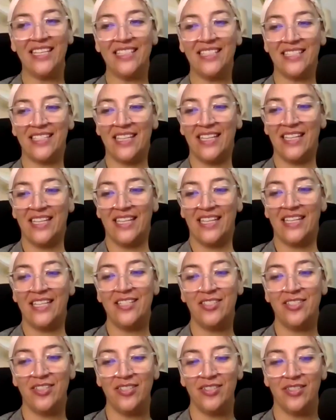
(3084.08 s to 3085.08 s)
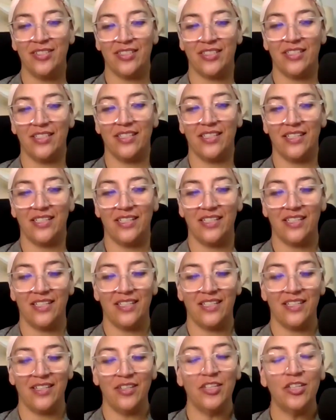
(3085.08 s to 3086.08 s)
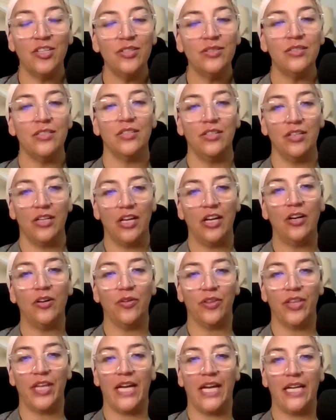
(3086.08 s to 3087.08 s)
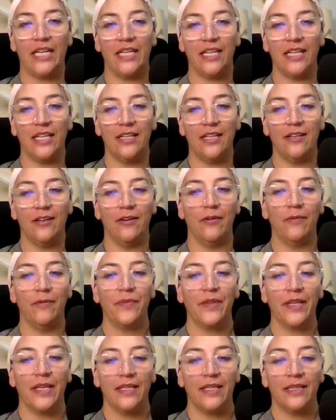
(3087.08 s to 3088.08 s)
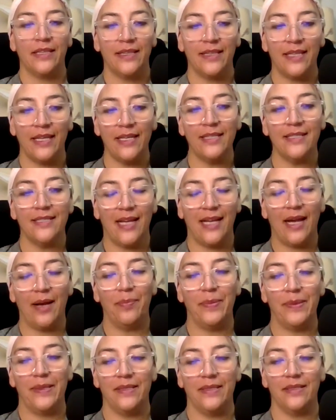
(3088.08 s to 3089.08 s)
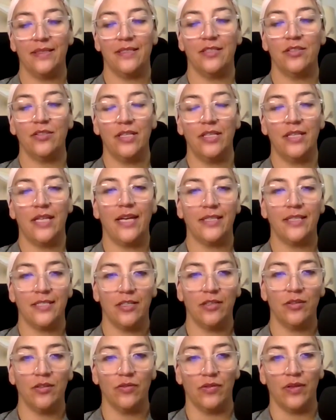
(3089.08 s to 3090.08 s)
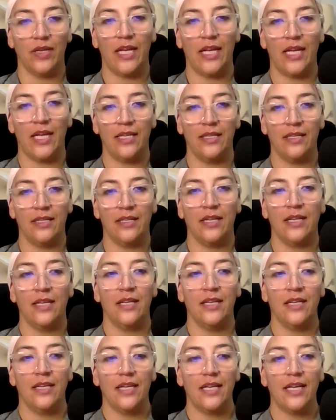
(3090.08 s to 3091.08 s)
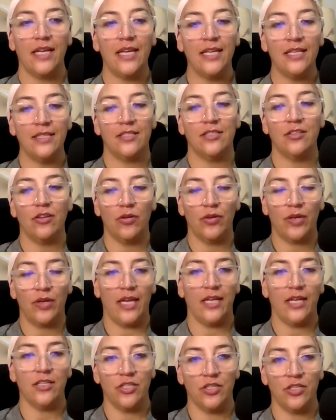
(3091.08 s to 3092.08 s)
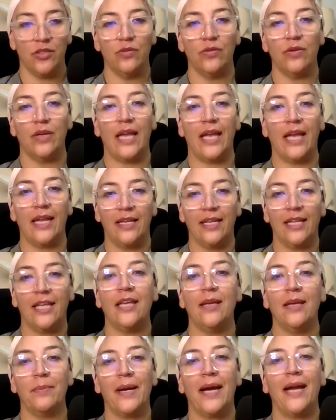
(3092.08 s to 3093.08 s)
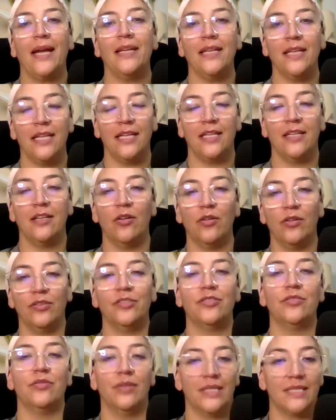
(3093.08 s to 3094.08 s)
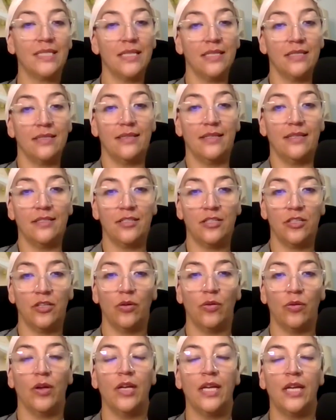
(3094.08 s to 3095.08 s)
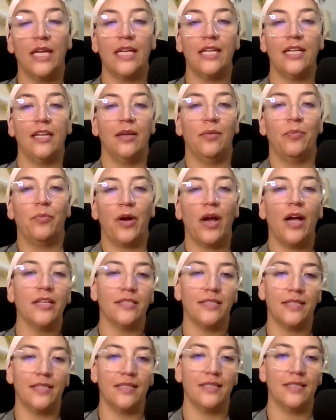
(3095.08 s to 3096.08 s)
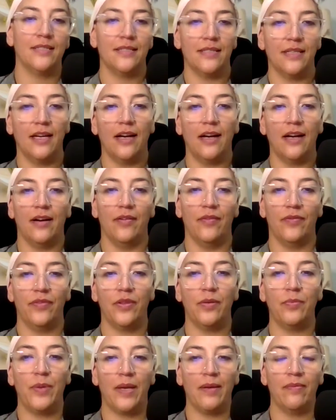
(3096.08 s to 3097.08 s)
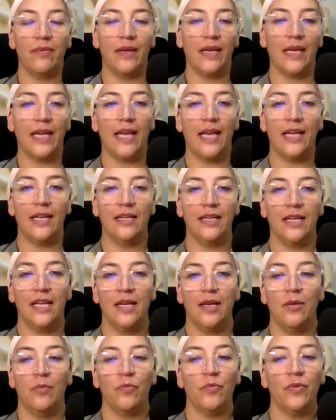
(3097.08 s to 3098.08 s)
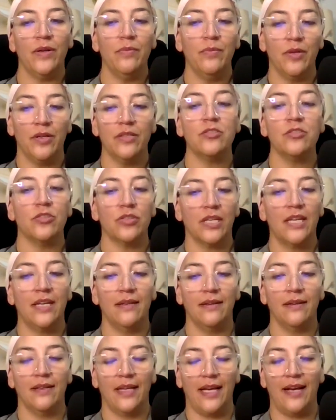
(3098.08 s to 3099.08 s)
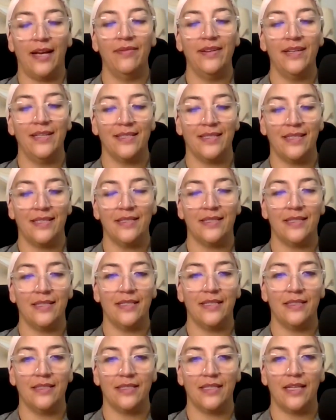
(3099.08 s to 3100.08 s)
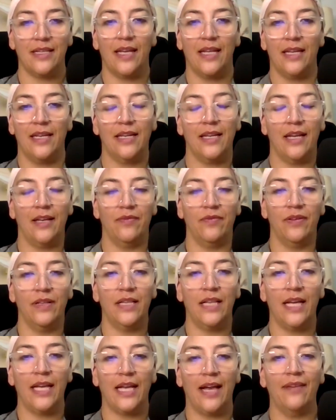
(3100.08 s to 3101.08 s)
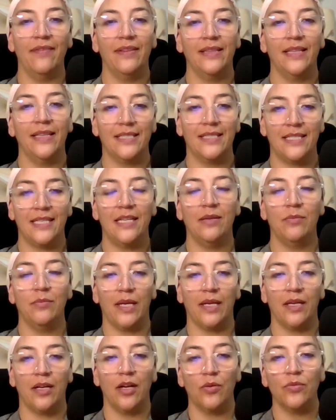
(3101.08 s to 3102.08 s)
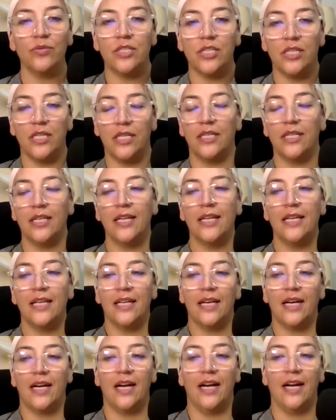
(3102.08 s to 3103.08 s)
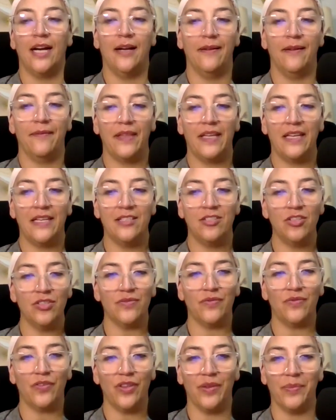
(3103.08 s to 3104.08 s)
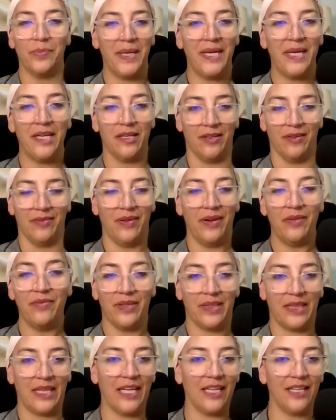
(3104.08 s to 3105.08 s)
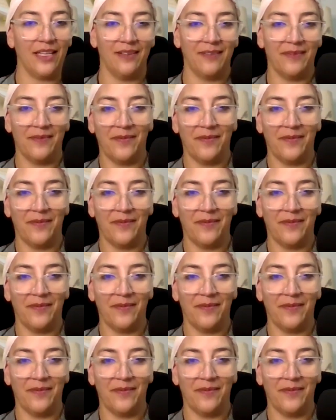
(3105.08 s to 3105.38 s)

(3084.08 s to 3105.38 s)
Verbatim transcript: it's it's just good to know that you know things happen to the dad too and it's okay too and he might need also assistance too in the process of the baby and pretty much get having assistance and i felt like having that team and coaching uh is just for the better of everything